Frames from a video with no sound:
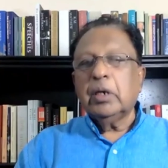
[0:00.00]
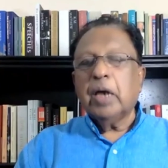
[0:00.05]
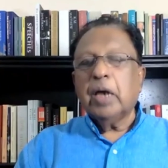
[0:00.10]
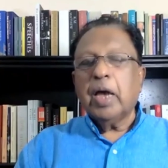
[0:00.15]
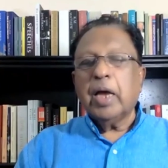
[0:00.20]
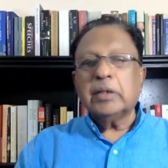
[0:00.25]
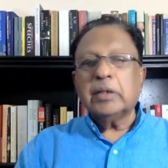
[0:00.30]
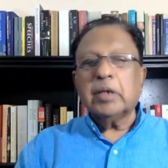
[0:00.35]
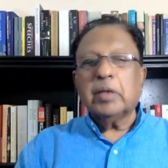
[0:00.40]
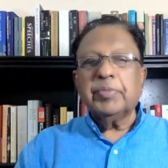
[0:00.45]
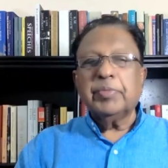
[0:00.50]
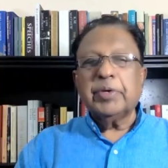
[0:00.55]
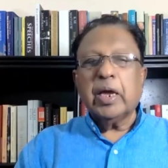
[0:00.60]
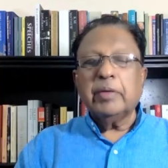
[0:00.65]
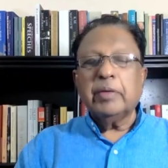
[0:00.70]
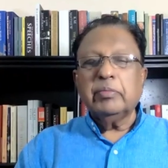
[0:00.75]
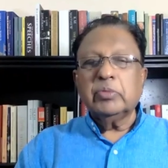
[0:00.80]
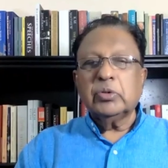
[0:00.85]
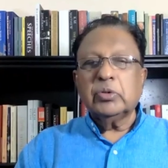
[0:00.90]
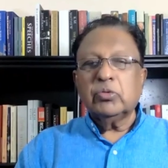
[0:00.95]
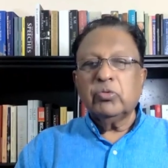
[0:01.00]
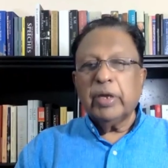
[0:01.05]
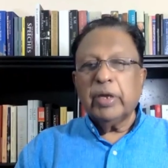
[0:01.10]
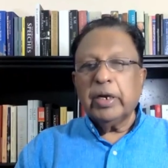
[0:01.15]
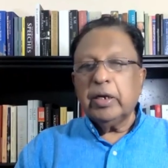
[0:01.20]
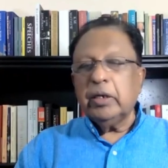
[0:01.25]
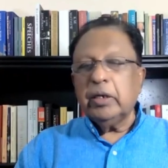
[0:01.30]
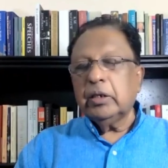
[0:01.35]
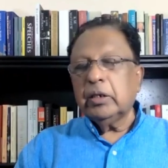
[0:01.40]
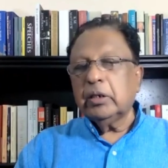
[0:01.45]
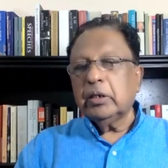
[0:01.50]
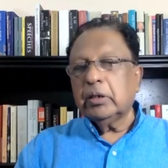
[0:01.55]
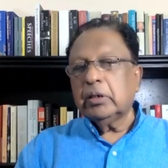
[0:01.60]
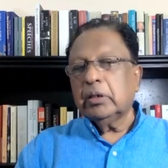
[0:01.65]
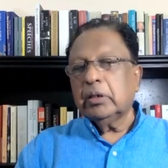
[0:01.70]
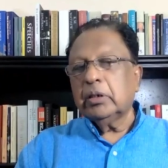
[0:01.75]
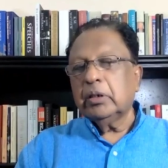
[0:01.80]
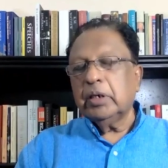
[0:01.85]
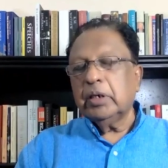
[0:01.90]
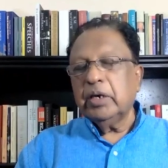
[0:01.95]
and sometimes very
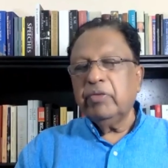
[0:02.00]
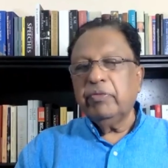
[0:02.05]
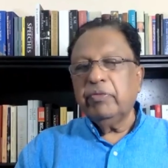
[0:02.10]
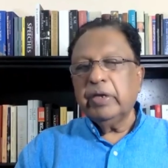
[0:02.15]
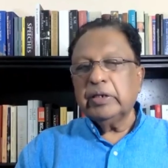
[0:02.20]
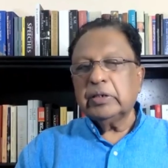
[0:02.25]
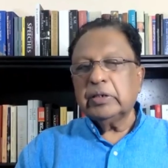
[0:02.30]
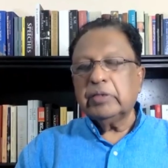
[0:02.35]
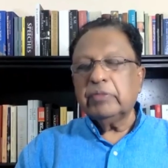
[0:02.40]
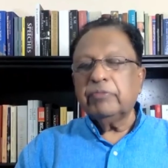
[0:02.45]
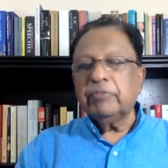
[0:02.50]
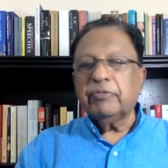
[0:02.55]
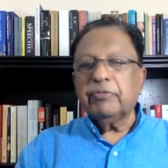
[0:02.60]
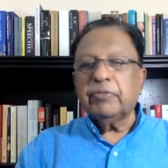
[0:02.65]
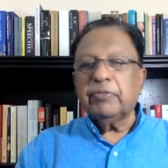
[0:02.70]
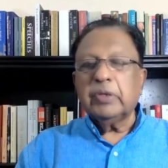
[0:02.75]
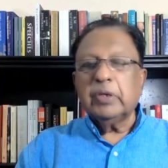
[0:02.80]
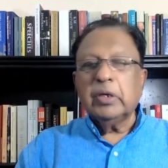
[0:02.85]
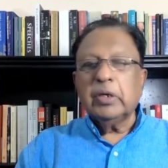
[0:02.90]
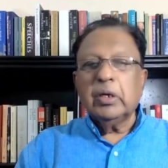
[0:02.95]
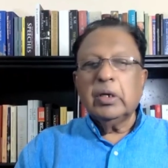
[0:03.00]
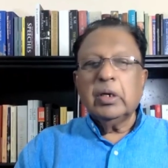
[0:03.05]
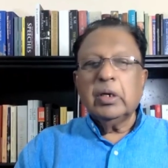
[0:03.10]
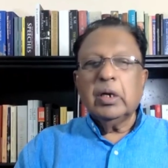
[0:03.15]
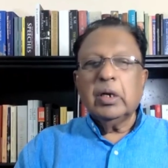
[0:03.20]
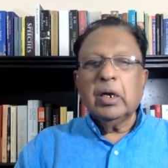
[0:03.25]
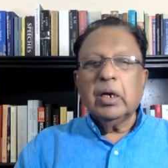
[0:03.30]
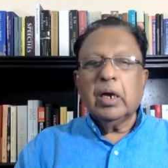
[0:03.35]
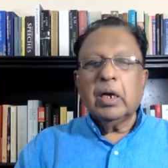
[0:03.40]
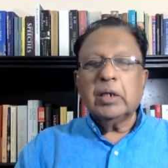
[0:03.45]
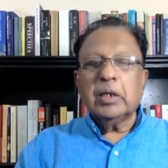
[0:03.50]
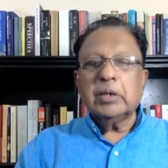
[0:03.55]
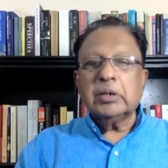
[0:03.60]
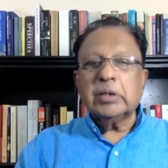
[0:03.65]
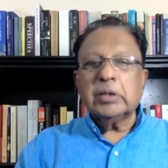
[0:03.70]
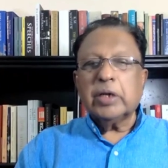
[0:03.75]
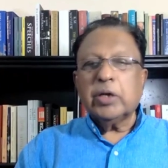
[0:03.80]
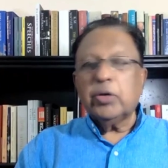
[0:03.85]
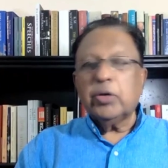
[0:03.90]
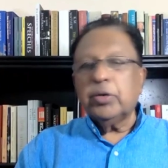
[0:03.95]
invasive uh,
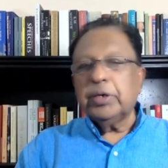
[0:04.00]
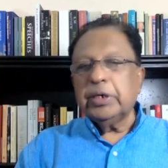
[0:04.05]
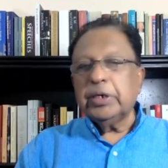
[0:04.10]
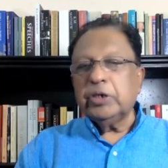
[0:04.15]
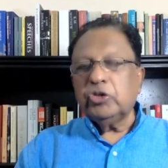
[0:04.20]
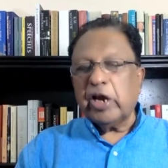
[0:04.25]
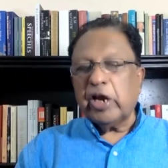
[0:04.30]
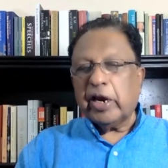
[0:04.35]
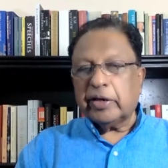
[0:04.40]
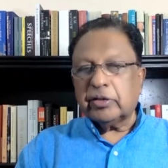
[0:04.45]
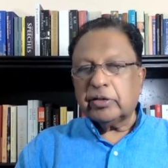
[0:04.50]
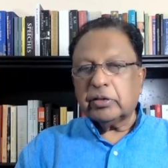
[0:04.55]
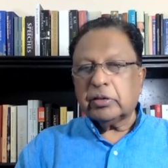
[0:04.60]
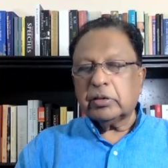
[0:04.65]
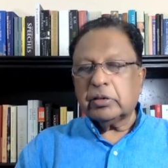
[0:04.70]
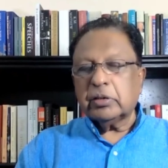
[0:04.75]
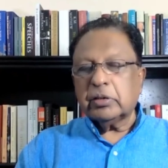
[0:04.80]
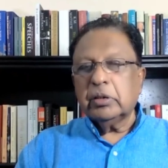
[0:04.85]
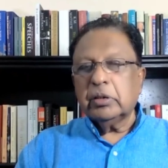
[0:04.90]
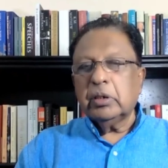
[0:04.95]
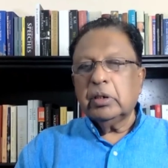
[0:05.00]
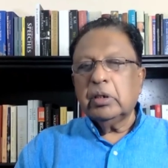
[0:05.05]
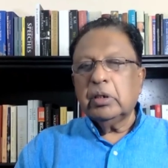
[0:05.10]
security checks.